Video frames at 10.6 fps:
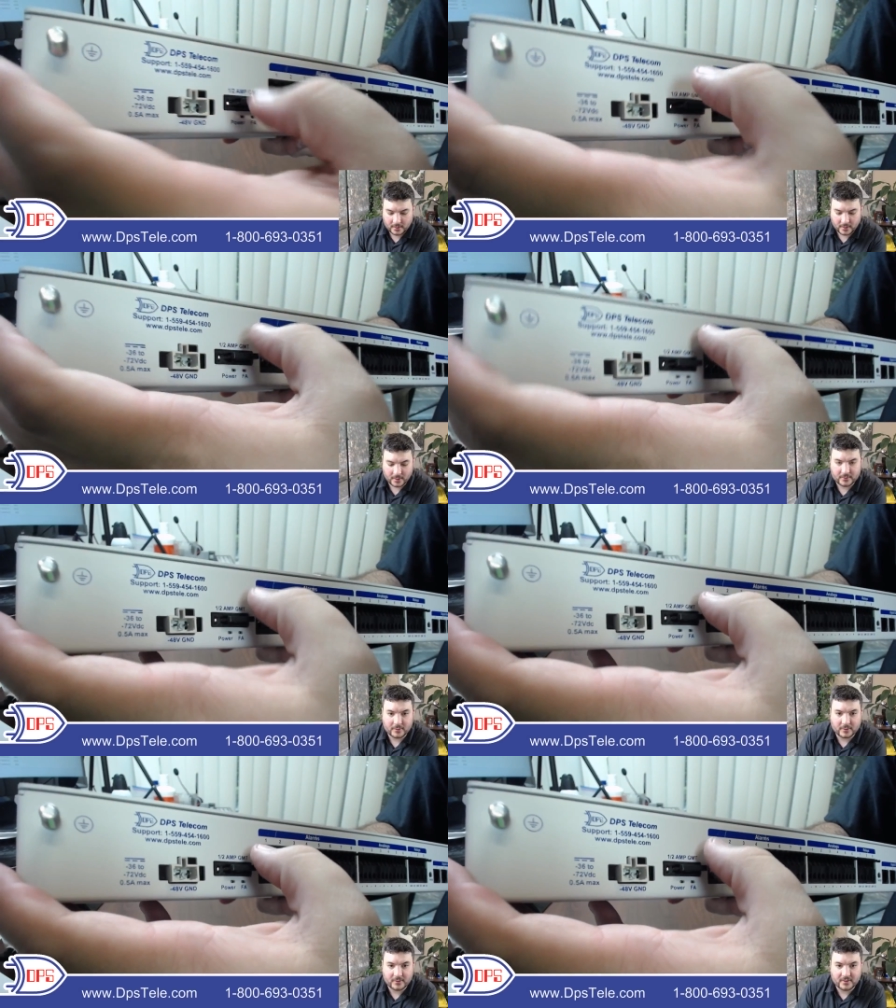Uh, so
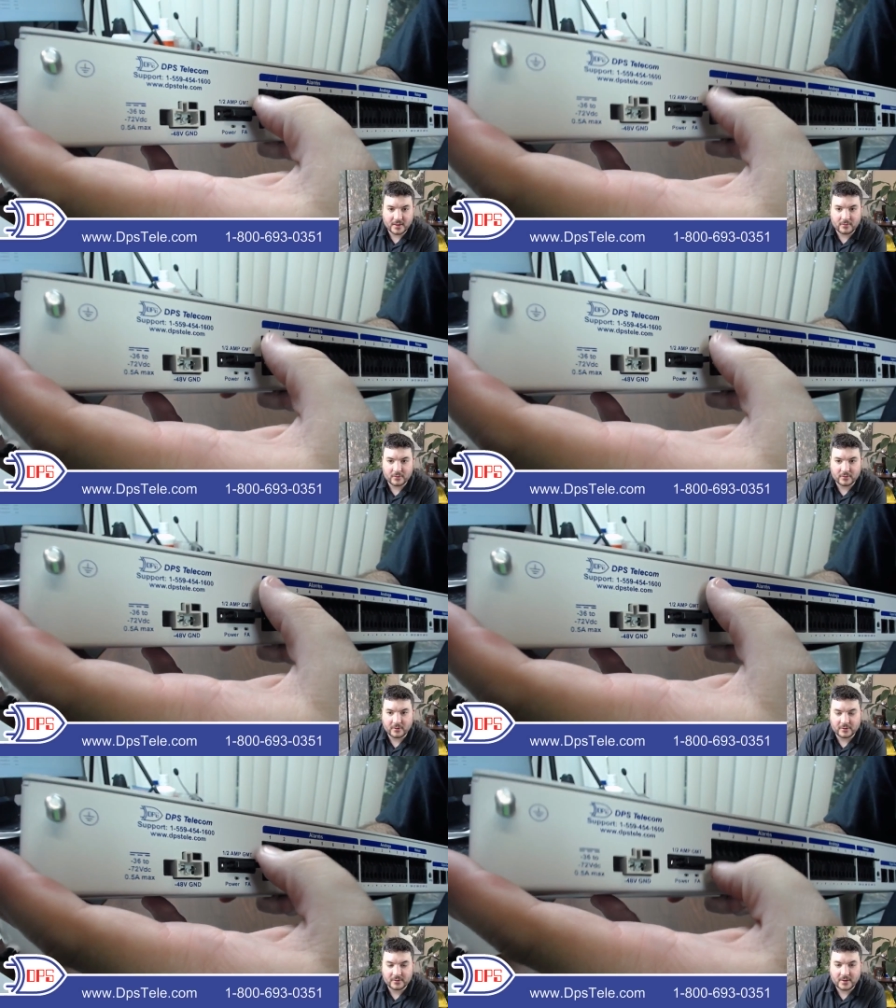there's these levers
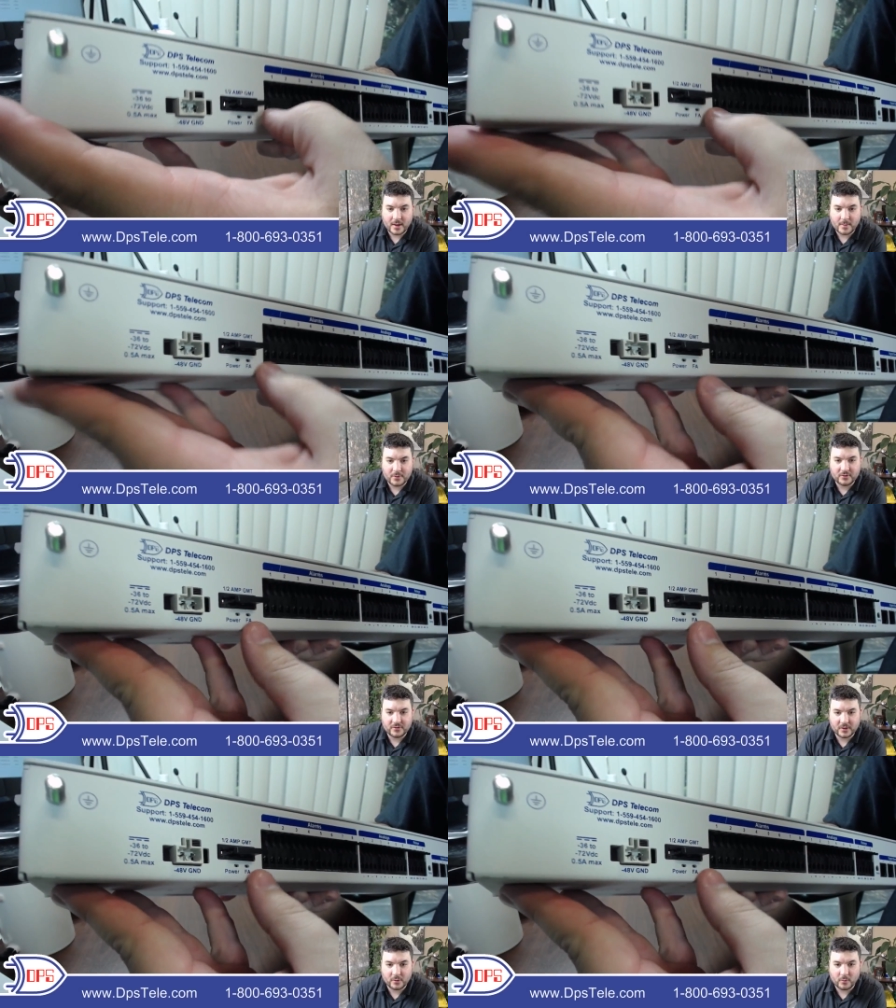across the top. You just
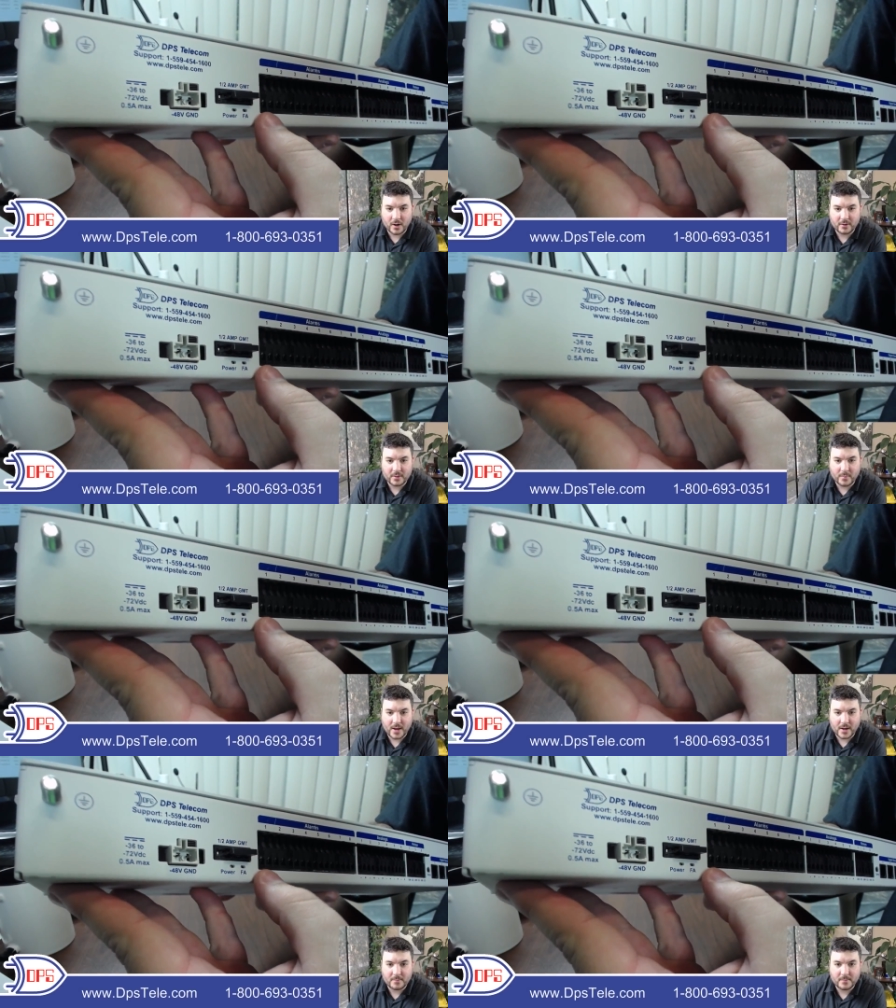stick your wire in the
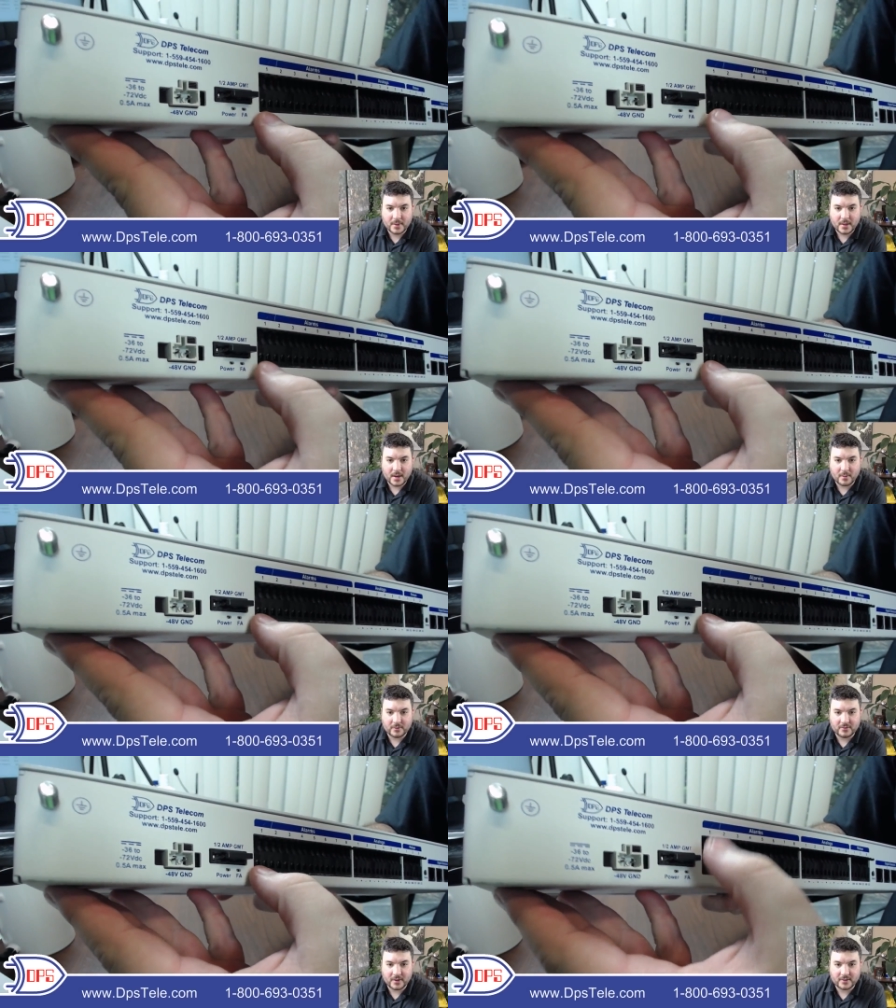bottom, and
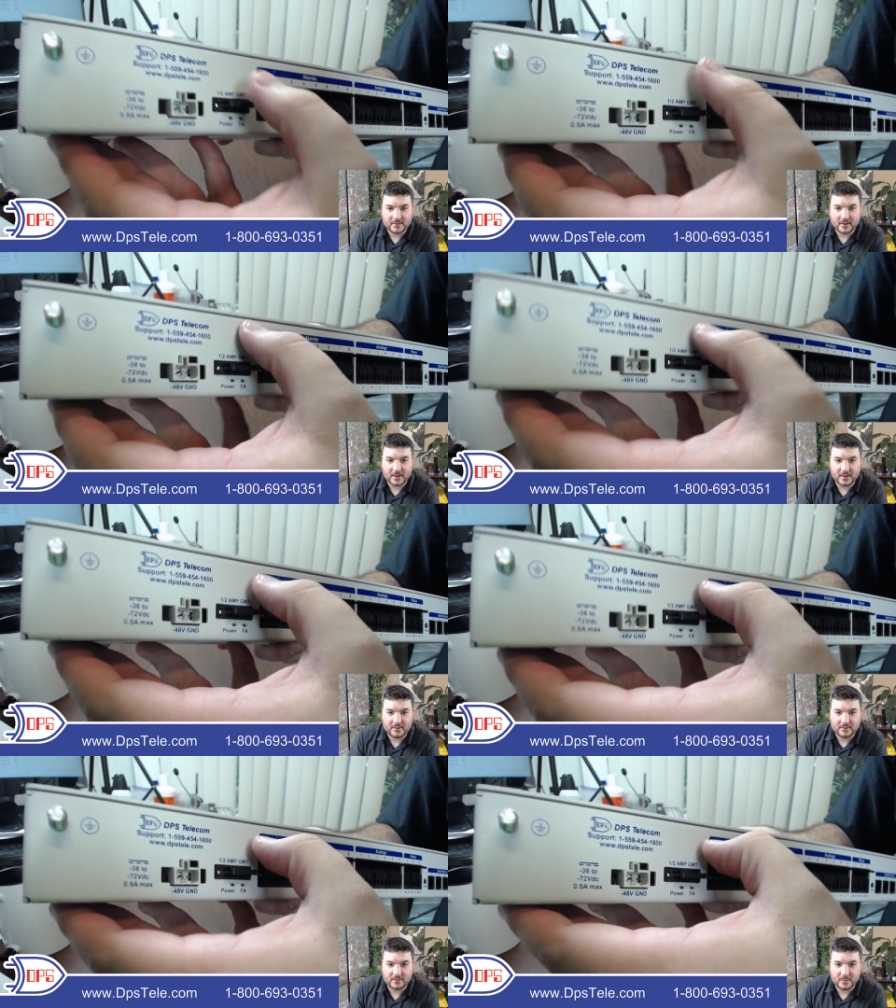once you have got it stuck in, you
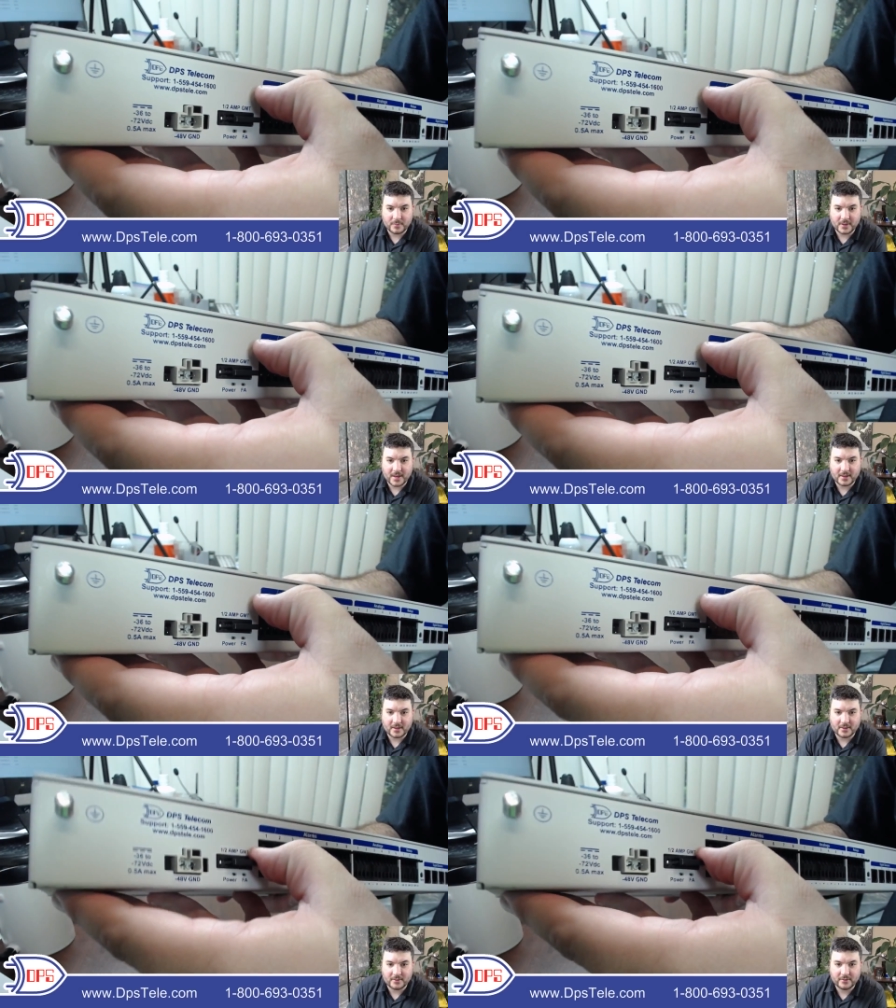just flip the gate
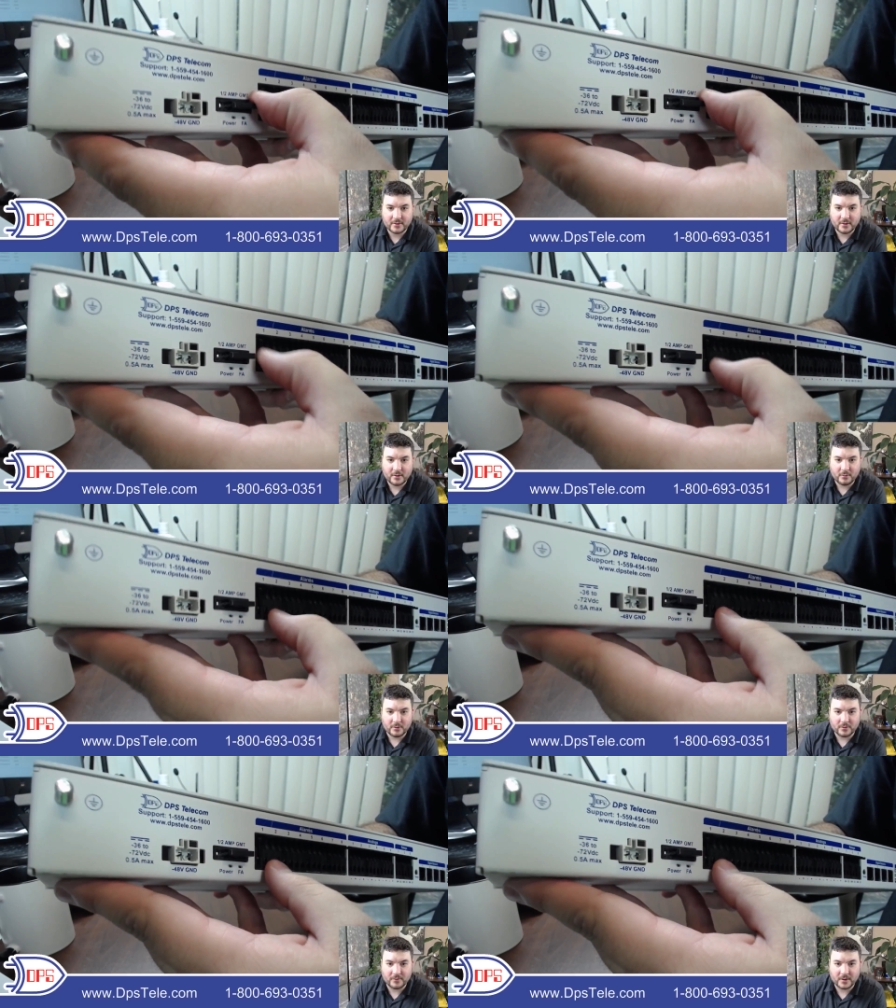closed
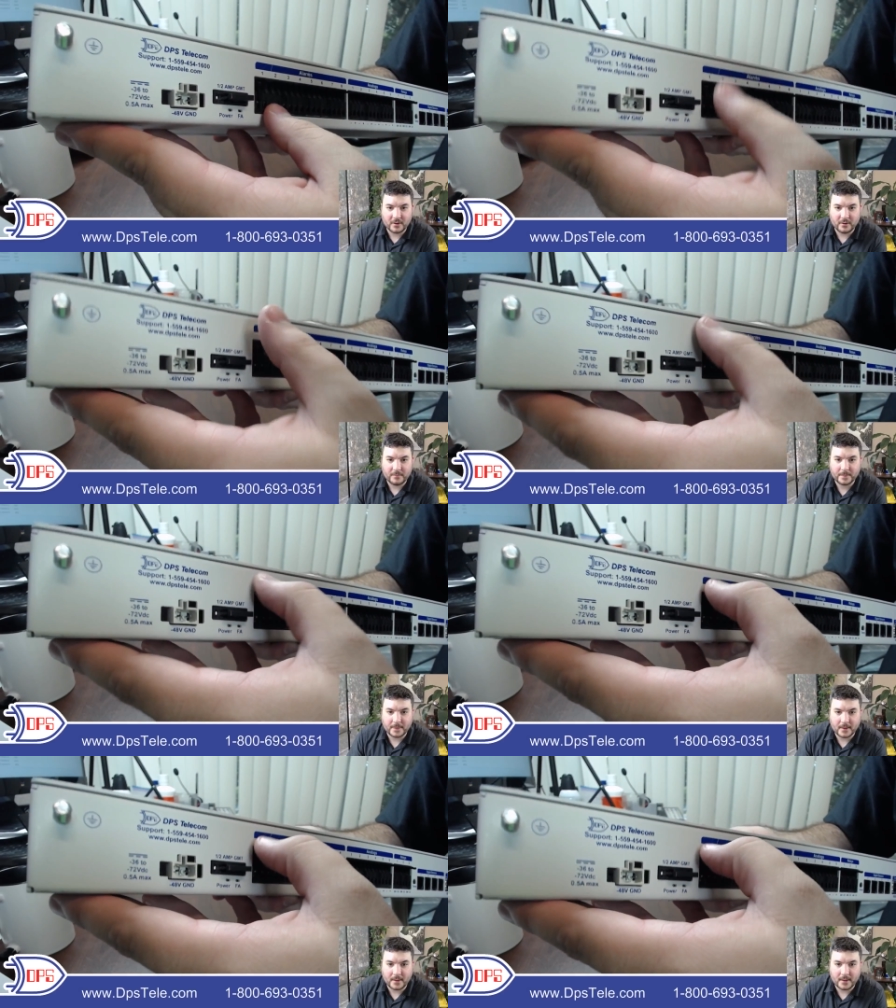with your finger,
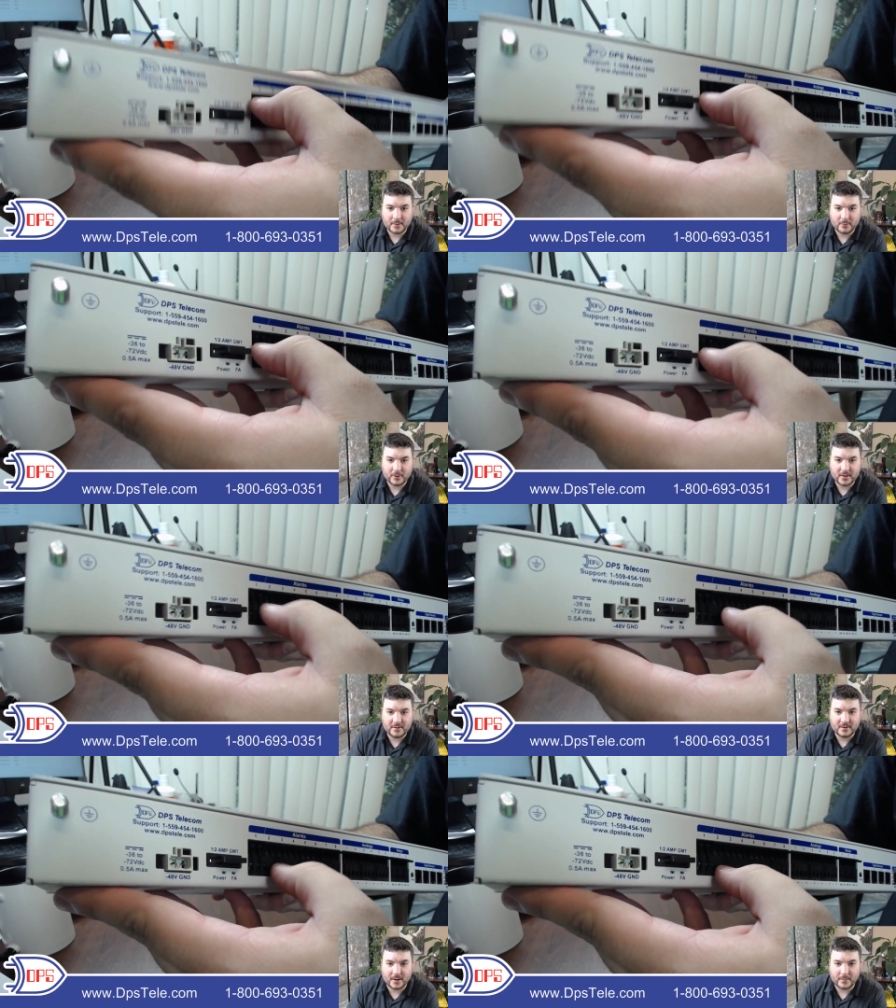and they're pretty
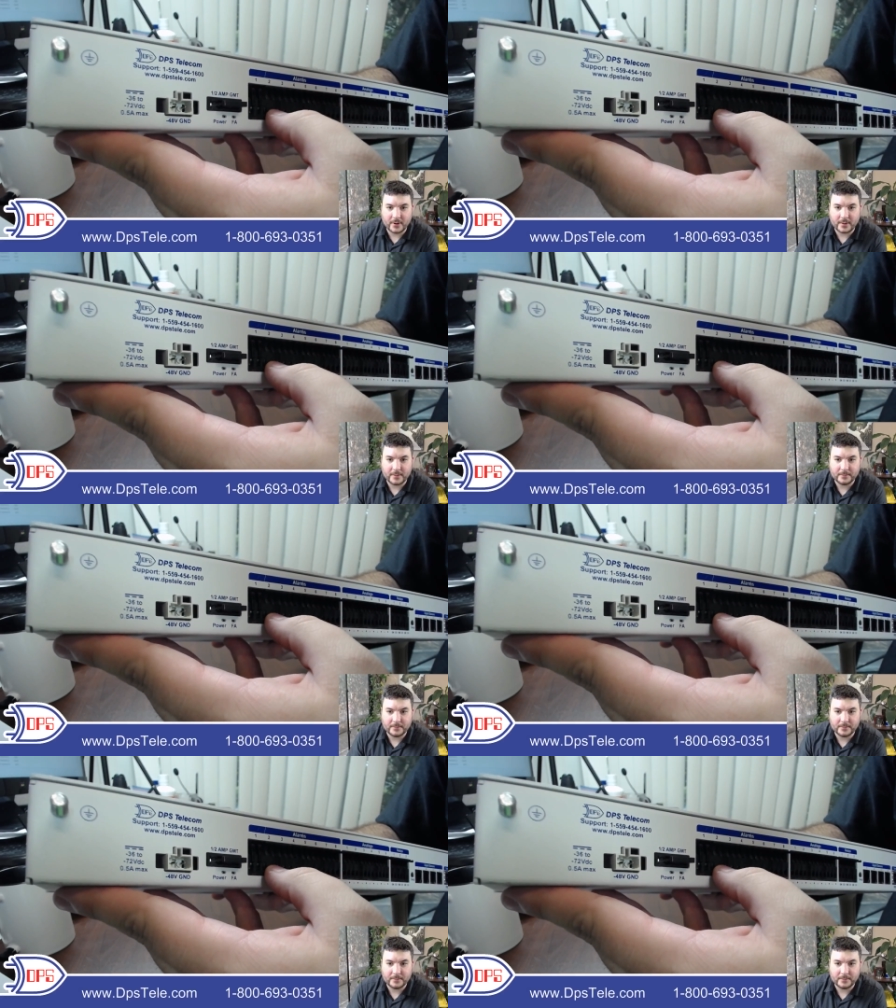easy to operate.